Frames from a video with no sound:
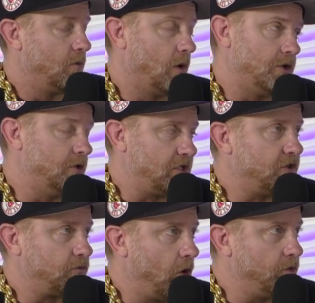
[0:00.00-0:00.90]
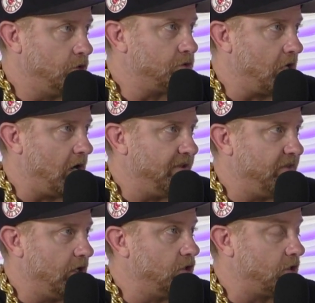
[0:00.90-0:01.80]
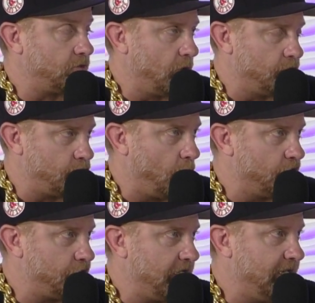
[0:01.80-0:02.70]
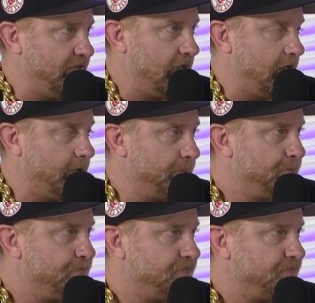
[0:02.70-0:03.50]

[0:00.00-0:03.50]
Utah in there. You could throw Georgia in there.